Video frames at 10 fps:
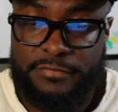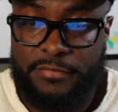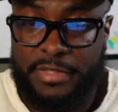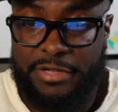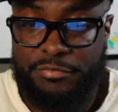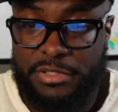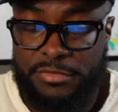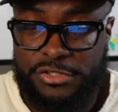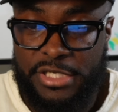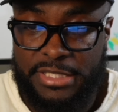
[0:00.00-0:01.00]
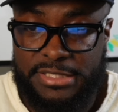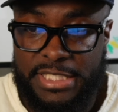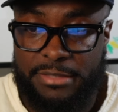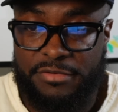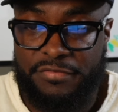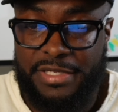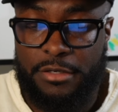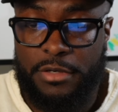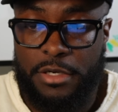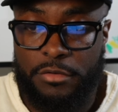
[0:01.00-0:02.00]
they've pretty much tracked the same, and
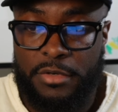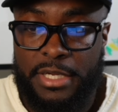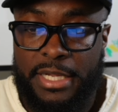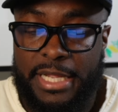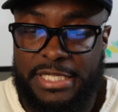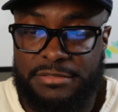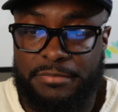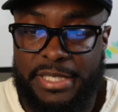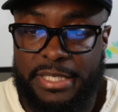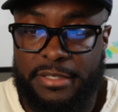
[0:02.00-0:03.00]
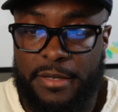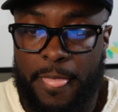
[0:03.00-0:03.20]
VOO has been